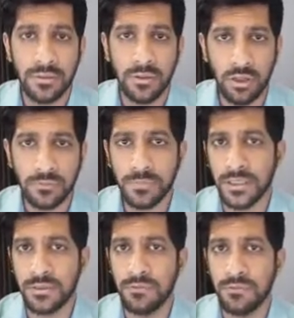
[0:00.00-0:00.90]

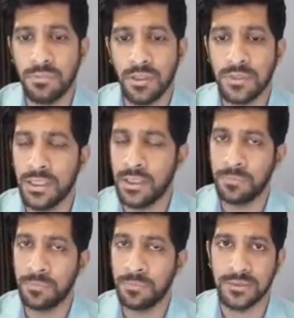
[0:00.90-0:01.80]
orbit will be of the
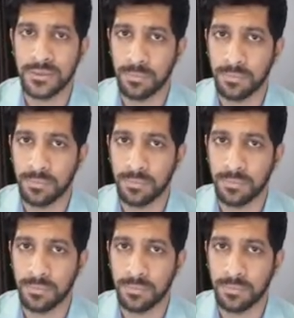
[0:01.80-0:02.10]
elliptical shape.